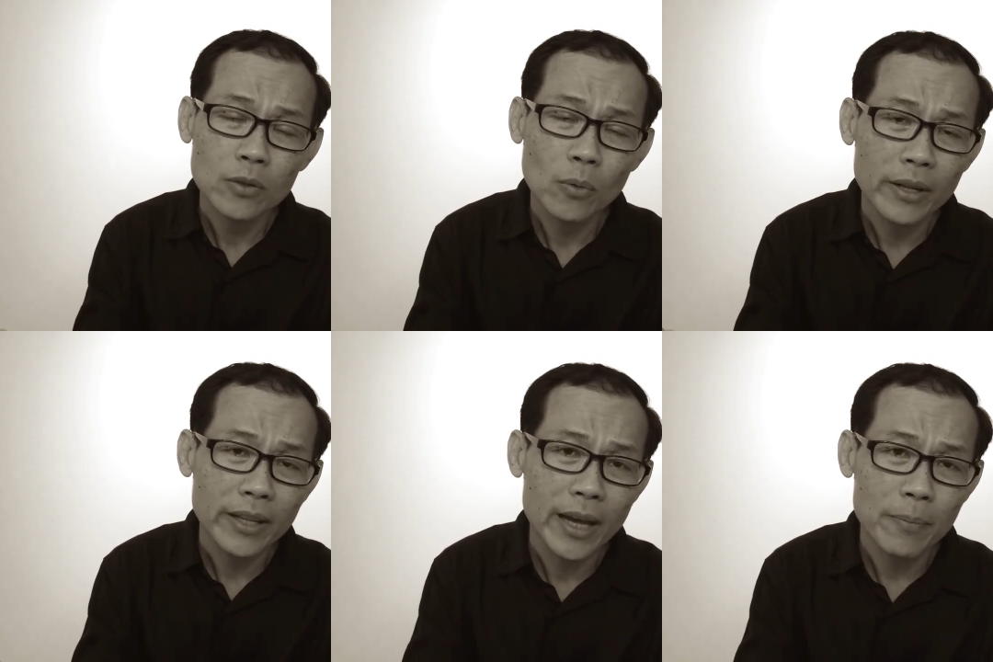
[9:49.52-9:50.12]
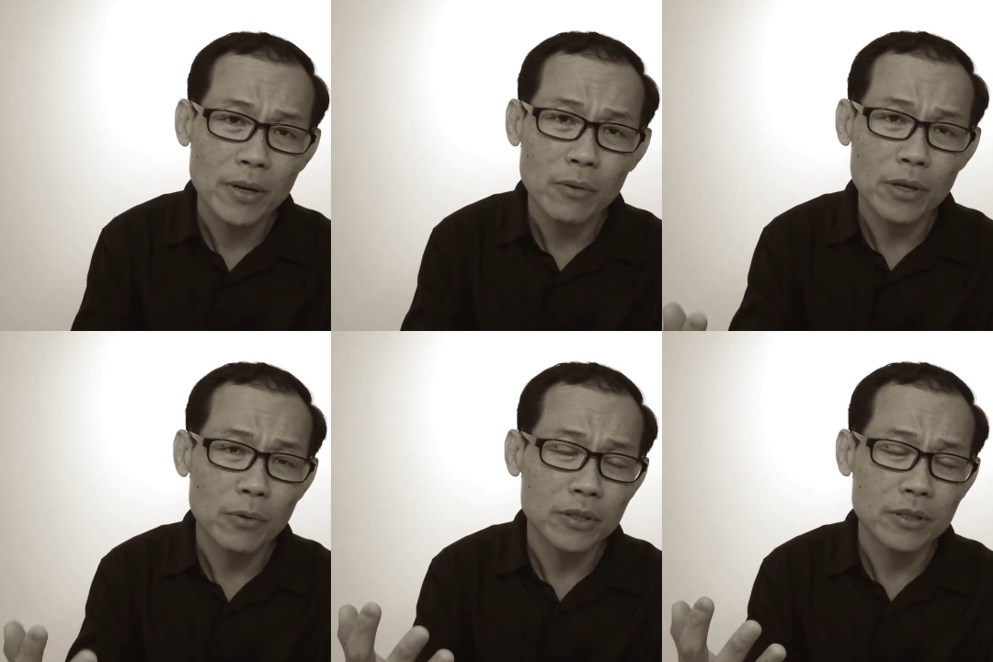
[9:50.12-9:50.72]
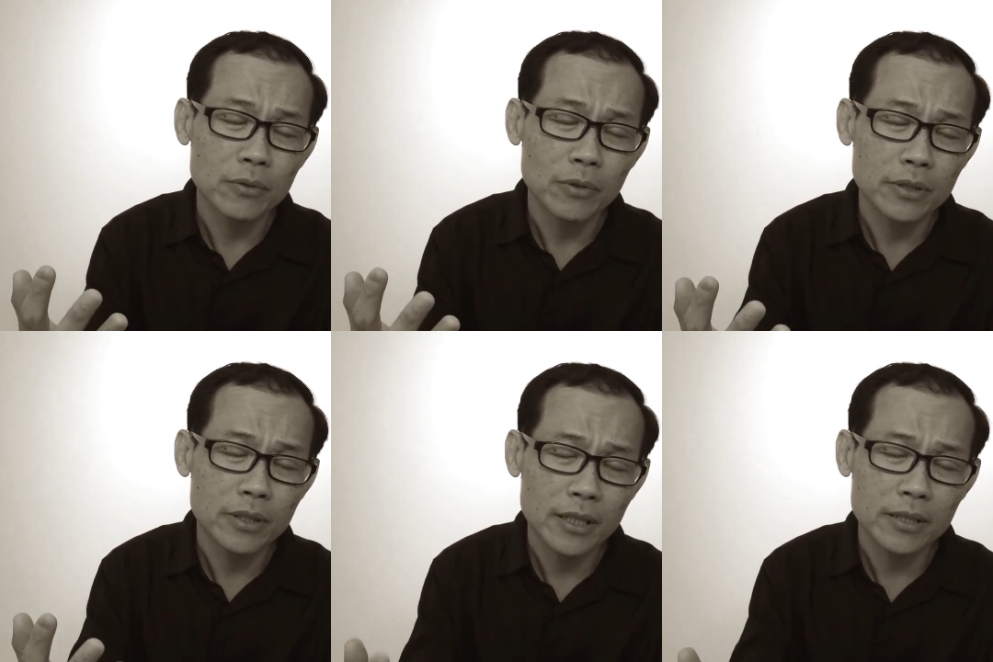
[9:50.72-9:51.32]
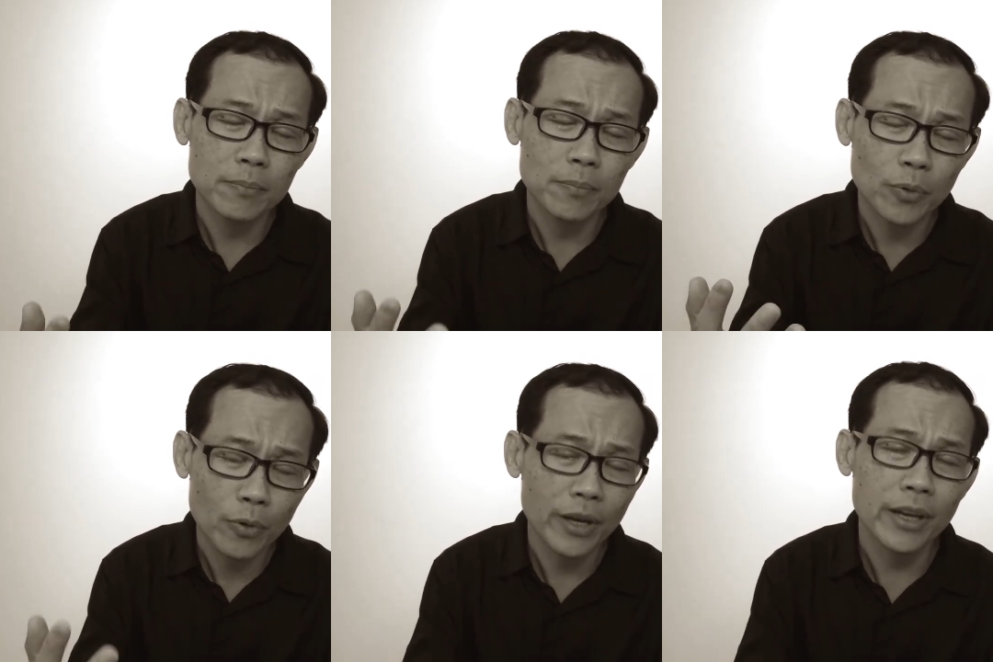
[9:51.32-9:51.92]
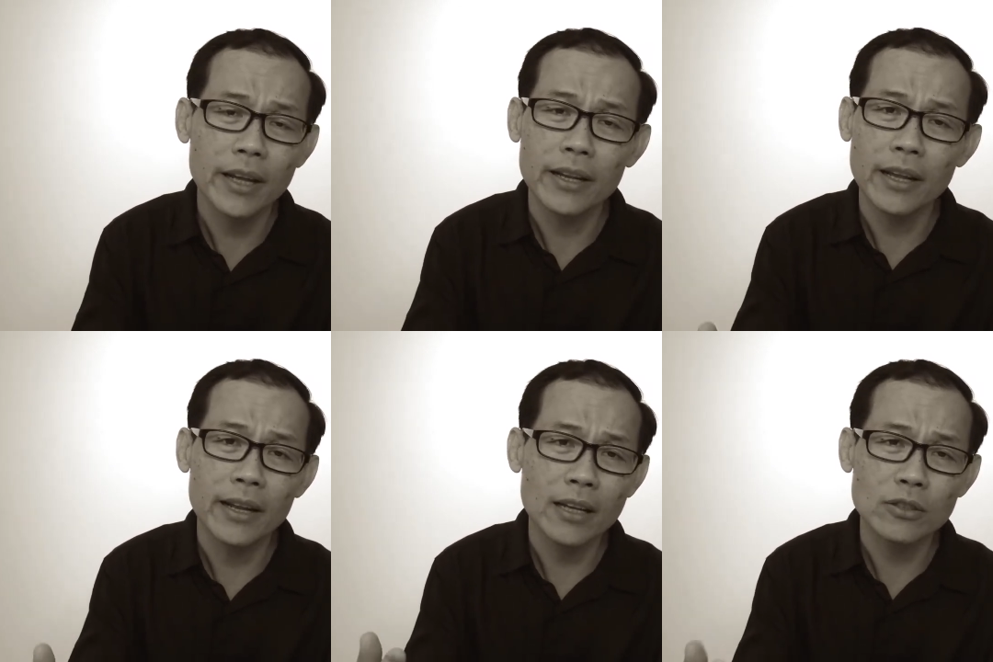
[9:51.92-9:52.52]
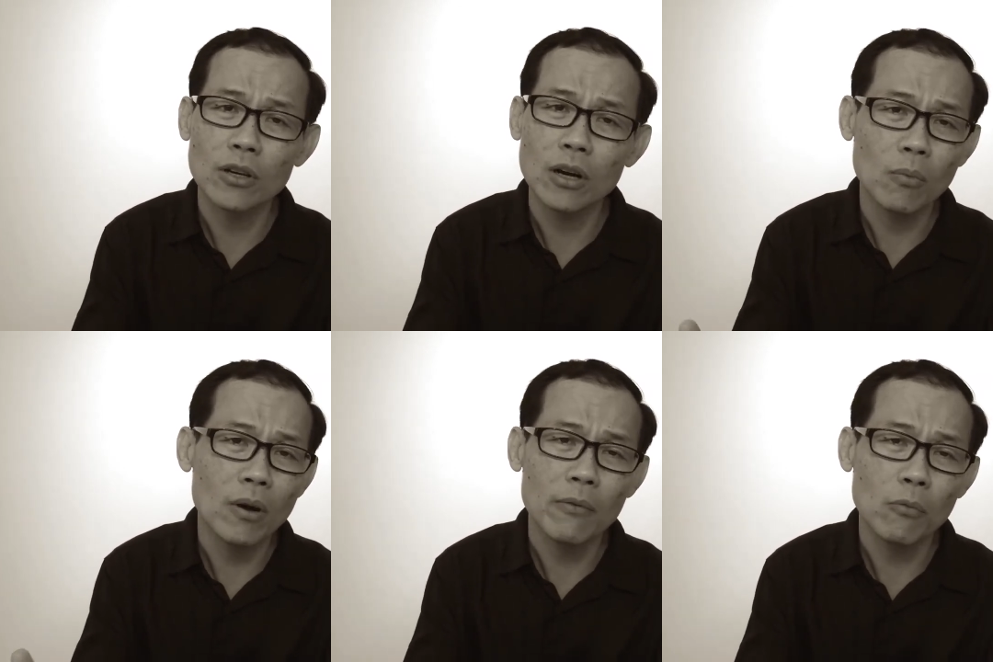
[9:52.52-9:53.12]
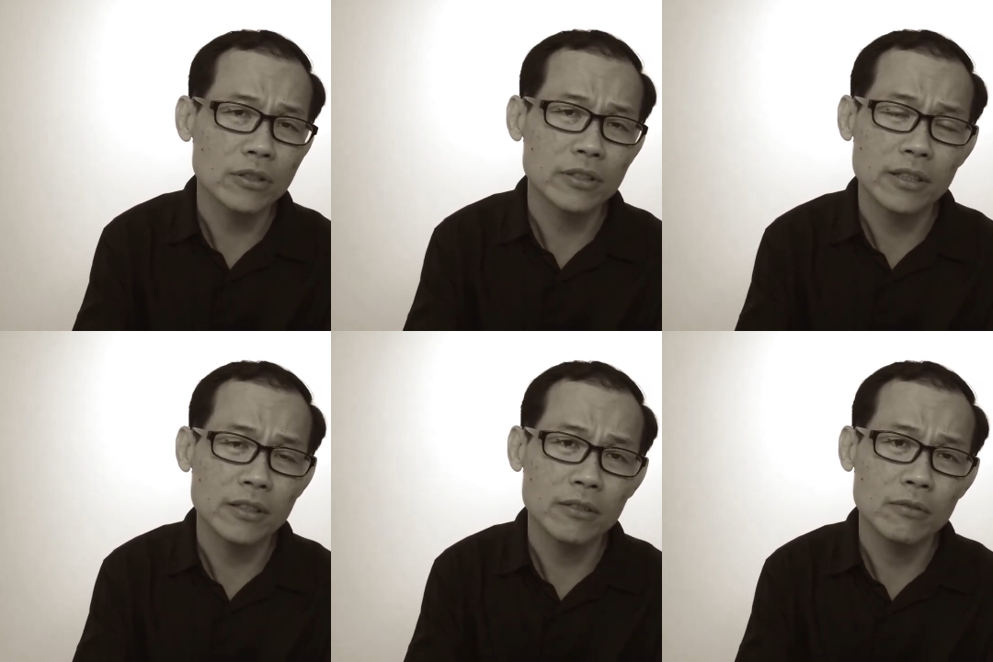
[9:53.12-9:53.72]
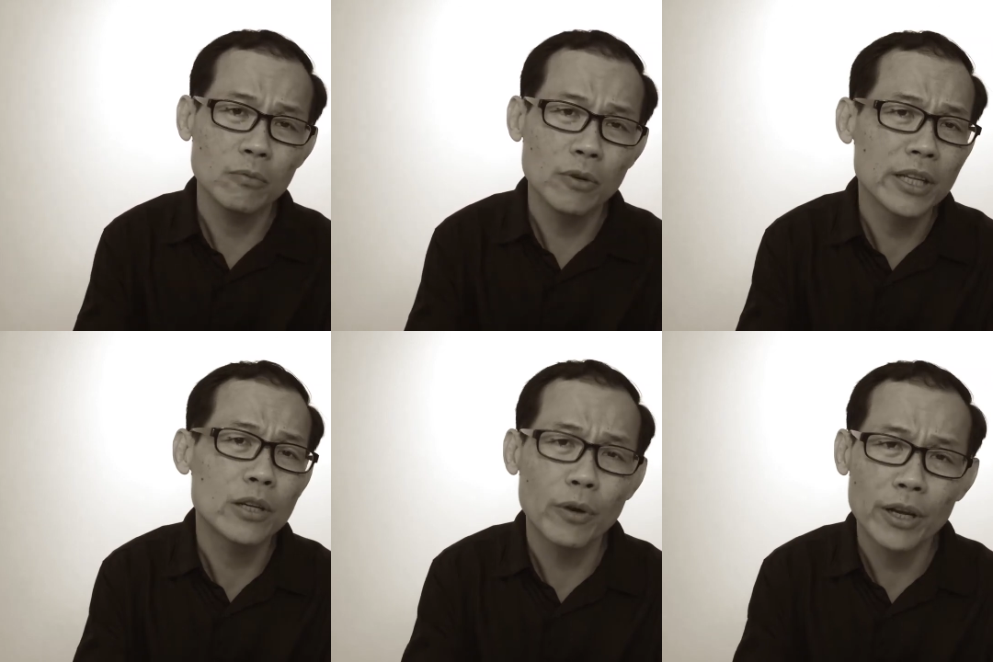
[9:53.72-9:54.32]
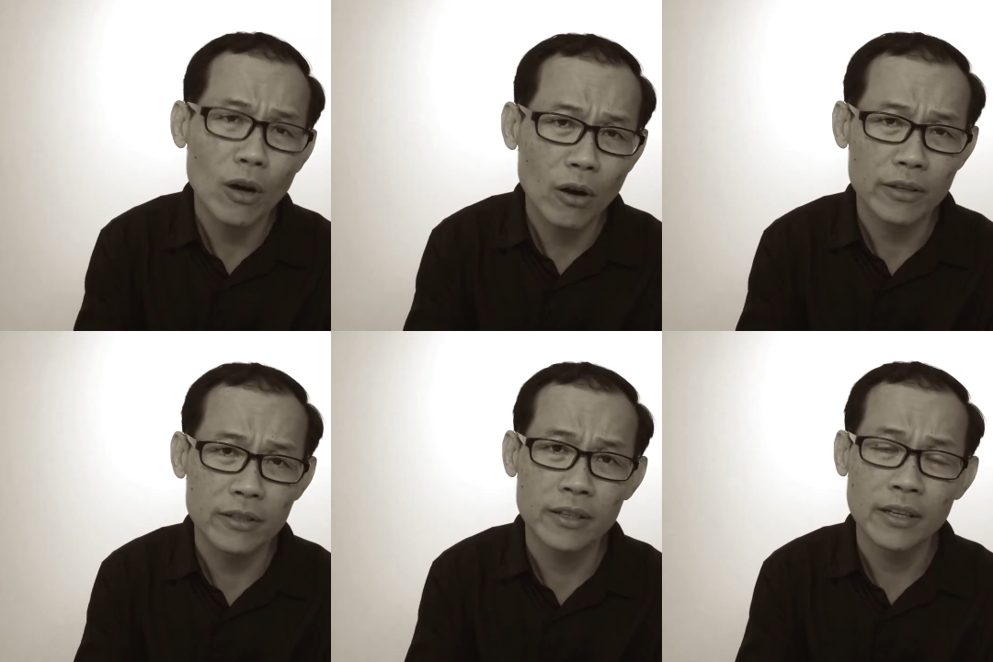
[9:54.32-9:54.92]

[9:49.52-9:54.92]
So when that happened, we would just pray and ask God what was really going on.